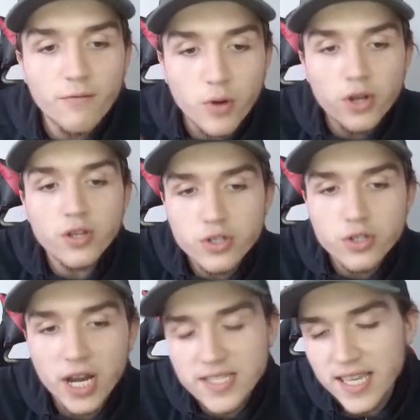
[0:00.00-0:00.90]
we're going to
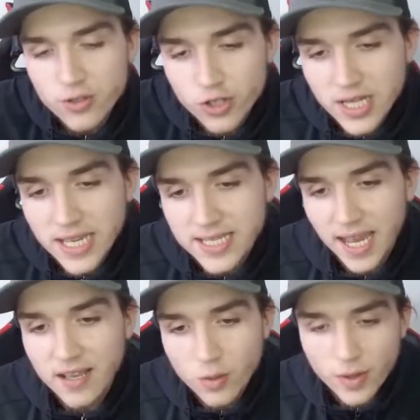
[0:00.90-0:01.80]
translate us to league
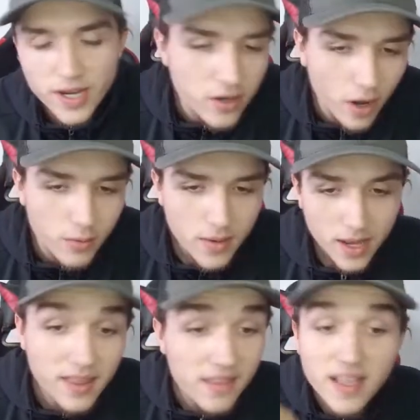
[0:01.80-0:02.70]
title winning, no.
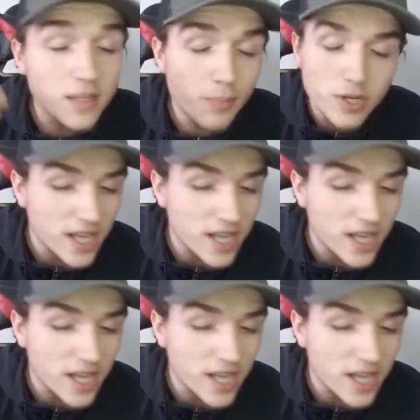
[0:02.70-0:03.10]
And that's the point I